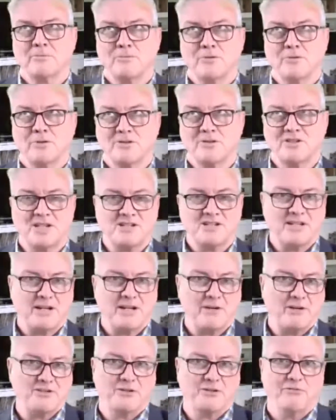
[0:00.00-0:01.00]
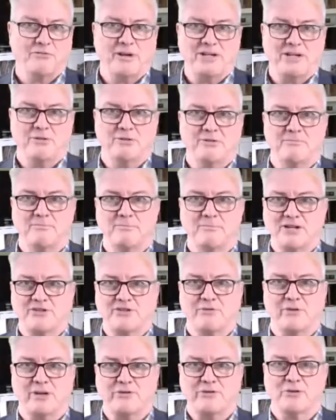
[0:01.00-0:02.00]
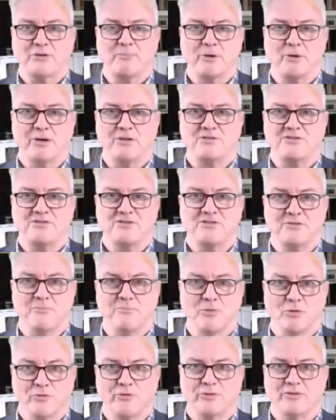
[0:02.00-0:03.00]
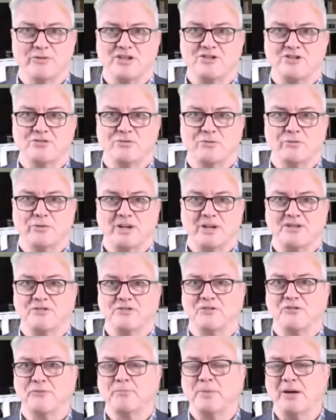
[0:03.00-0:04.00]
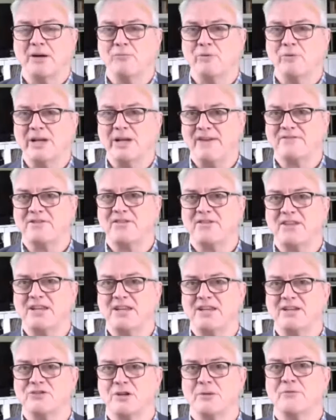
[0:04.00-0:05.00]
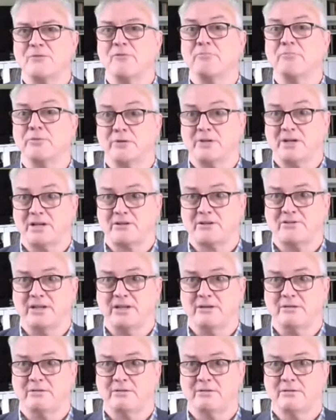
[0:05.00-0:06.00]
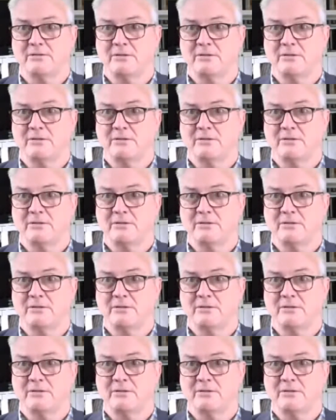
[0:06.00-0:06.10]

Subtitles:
not just our undergraduate and postgraduate approaches to more traditional credentials, but we have to think in terms of products now.